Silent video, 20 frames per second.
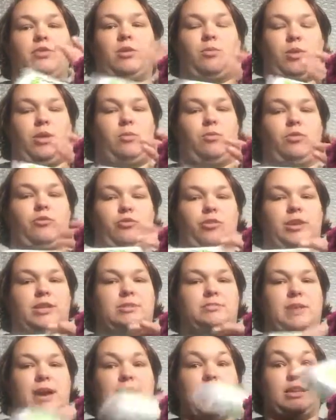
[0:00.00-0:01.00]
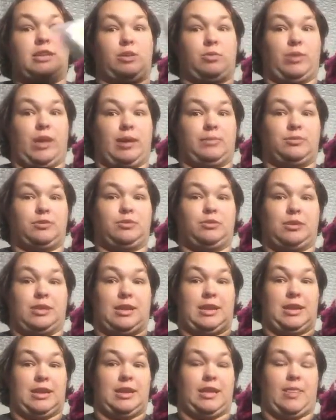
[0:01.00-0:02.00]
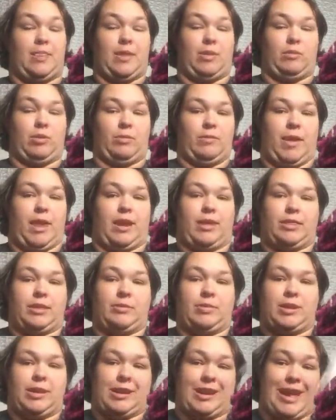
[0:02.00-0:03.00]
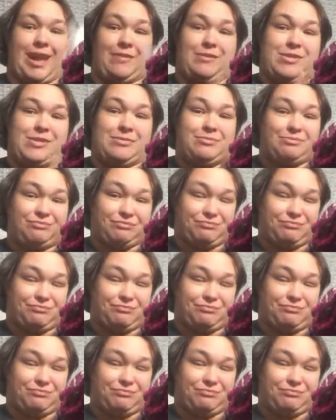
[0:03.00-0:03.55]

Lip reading: that we will forget to buy until we absolutely need it, and then we'd panic that we didn't have it.